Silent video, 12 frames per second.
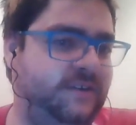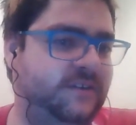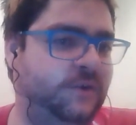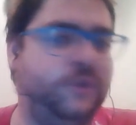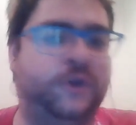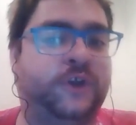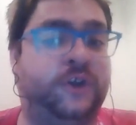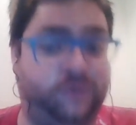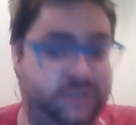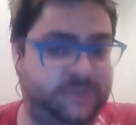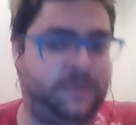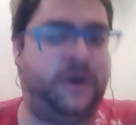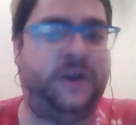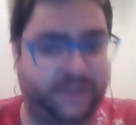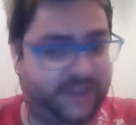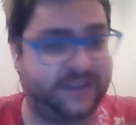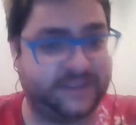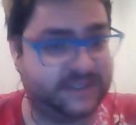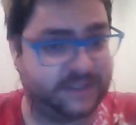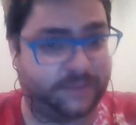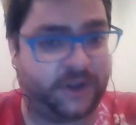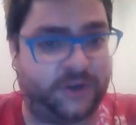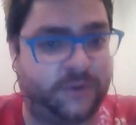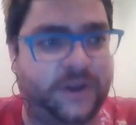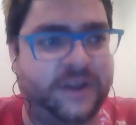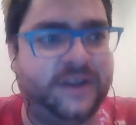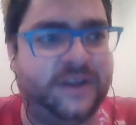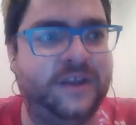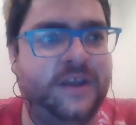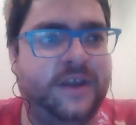or they're going to respond to that in some kind of way.